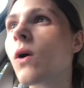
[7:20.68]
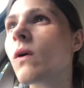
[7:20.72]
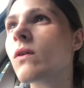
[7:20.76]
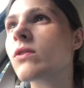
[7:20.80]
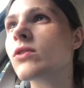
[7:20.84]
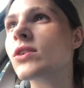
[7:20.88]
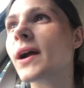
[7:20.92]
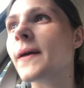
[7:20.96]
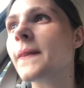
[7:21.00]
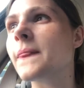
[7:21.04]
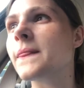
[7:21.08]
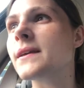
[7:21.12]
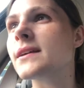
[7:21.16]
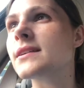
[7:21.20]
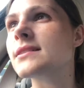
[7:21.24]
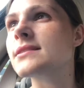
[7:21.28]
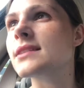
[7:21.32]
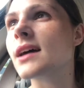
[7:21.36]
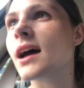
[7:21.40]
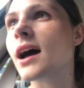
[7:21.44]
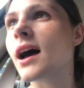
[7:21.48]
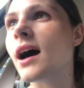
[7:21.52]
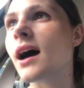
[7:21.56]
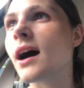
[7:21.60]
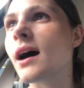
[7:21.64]
Over at this
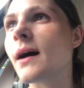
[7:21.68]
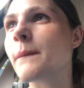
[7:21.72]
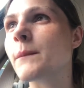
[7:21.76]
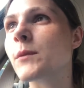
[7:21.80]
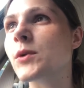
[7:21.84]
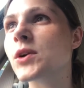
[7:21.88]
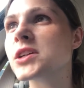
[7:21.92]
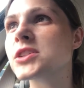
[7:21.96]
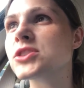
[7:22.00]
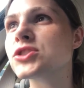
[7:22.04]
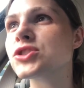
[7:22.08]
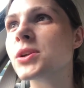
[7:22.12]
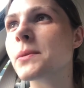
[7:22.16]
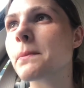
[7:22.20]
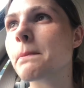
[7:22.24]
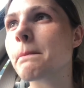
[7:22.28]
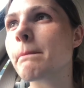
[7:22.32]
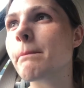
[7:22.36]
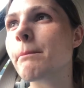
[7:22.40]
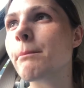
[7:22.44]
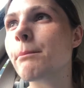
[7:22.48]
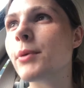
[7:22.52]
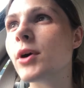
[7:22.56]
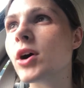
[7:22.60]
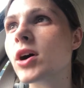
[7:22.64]

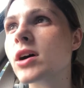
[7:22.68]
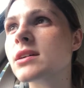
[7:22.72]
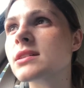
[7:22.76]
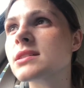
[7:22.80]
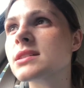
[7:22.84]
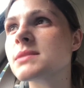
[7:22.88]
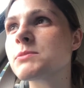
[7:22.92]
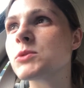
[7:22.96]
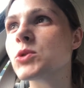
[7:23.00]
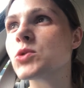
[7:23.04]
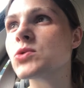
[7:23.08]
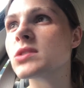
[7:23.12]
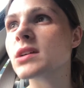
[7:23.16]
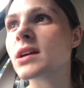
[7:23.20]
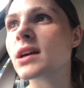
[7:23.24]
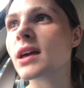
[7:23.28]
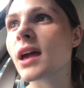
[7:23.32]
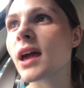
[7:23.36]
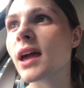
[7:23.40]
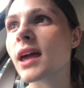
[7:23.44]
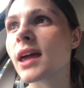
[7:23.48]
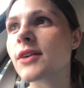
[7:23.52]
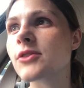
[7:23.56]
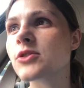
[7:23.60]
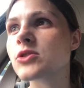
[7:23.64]
Christian books, music,
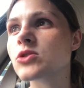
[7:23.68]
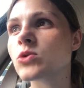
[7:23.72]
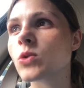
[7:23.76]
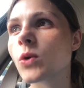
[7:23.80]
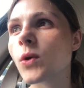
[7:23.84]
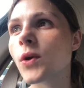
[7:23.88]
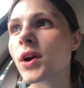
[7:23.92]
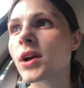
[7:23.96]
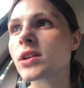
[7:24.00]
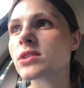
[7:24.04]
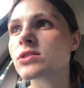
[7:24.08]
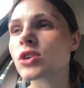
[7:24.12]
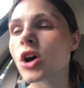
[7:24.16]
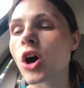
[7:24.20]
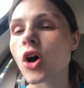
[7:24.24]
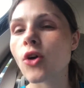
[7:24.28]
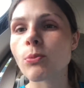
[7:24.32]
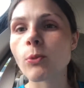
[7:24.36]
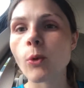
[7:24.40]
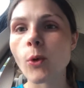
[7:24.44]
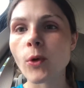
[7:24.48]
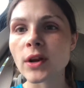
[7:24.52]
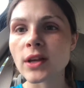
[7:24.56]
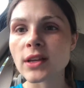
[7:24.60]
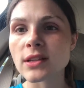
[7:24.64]
and gift store. It's
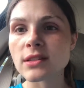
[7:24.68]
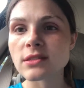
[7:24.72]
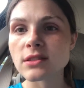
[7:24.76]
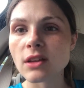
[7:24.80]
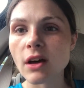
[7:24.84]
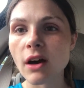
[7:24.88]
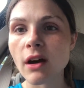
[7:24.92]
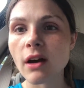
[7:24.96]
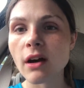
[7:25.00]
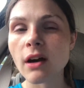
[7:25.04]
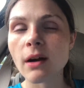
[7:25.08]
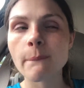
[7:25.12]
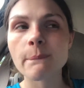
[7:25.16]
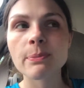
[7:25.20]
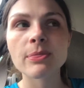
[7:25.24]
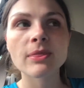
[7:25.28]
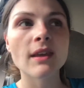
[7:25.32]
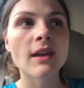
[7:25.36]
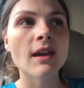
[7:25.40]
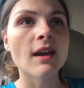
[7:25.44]
called Morning Star.